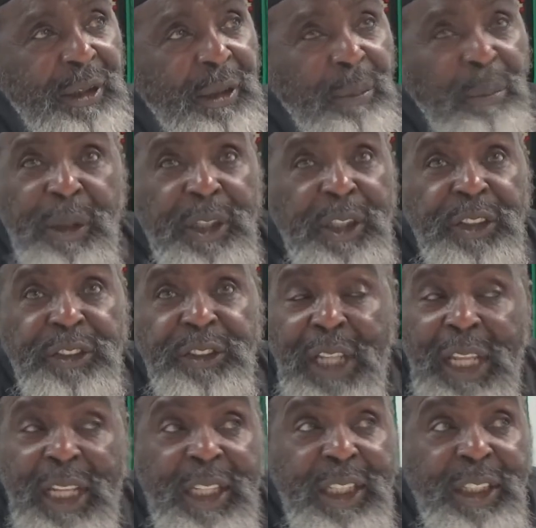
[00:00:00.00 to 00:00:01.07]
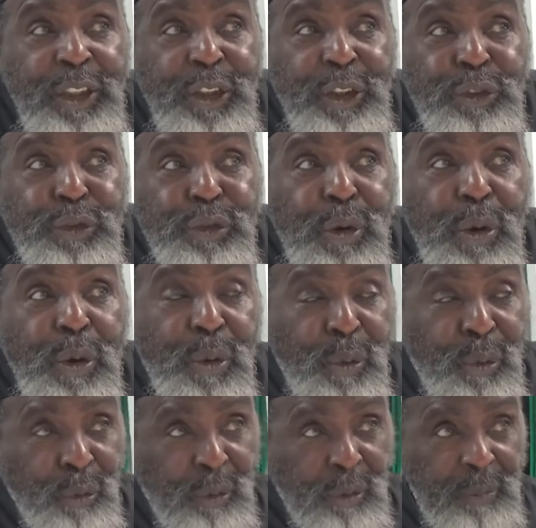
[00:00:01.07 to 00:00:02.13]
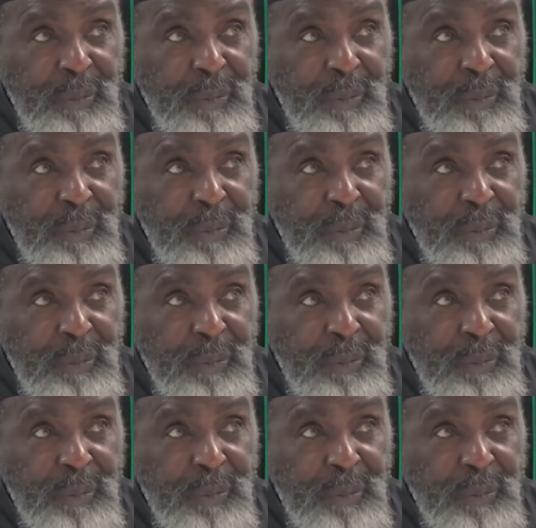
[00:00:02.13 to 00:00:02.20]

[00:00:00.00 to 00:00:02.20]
But he's not in control.